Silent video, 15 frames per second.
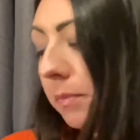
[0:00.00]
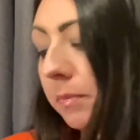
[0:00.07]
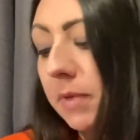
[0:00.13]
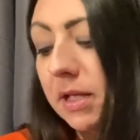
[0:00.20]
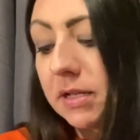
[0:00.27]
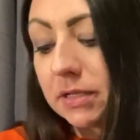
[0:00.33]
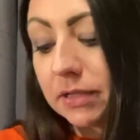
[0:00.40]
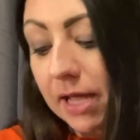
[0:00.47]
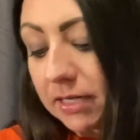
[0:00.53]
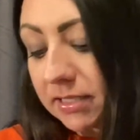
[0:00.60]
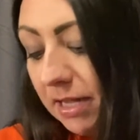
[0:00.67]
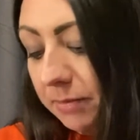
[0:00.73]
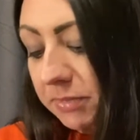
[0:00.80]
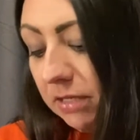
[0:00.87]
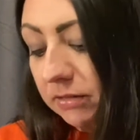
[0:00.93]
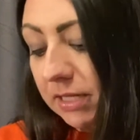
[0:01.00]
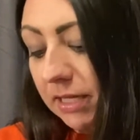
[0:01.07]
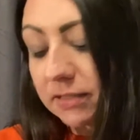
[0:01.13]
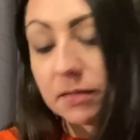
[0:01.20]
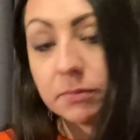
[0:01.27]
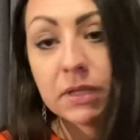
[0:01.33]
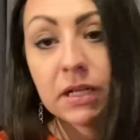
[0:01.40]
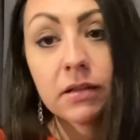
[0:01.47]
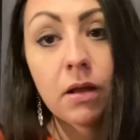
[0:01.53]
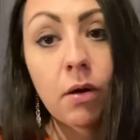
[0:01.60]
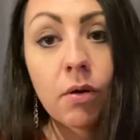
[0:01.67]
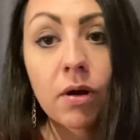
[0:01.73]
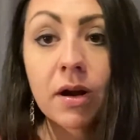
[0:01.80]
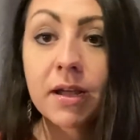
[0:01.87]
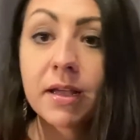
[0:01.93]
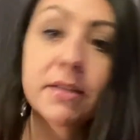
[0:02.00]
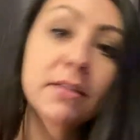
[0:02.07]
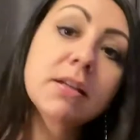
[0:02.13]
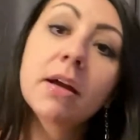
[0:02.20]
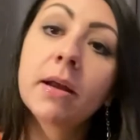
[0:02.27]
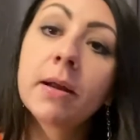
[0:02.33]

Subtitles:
and a lot of times I'll take something lower because